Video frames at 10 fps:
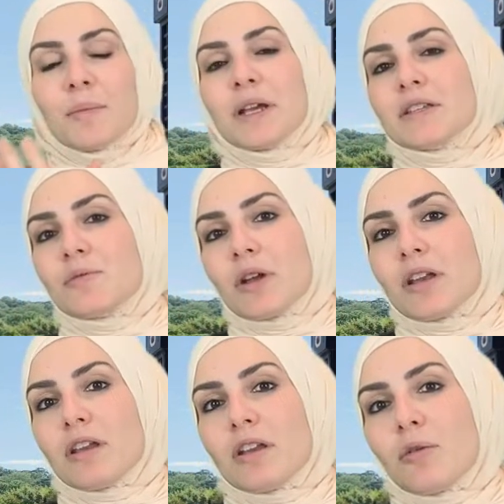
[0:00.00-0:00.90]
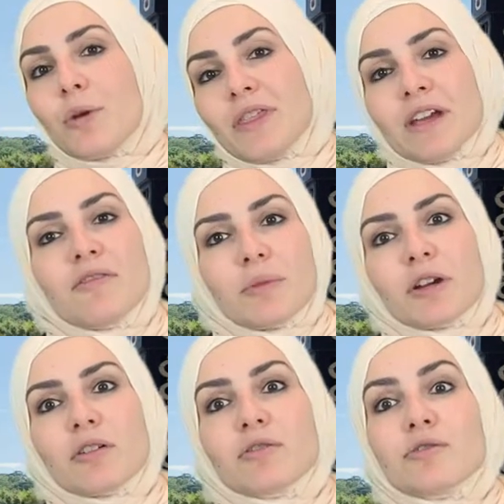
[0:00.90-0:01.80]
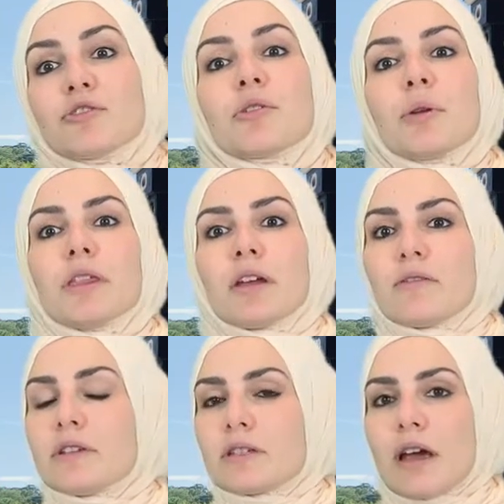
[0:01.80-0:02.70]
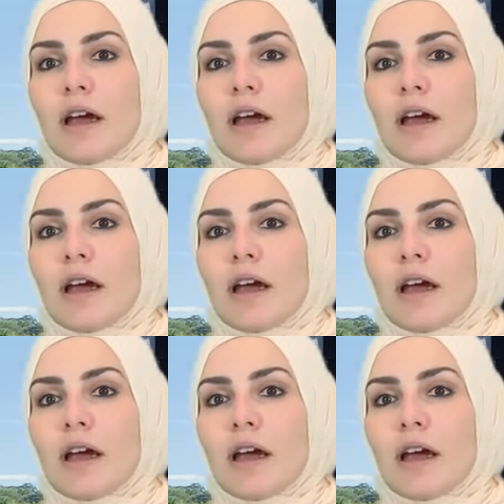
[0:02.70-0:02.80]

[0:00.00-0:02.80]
Because when we think of miracles, usually we think of these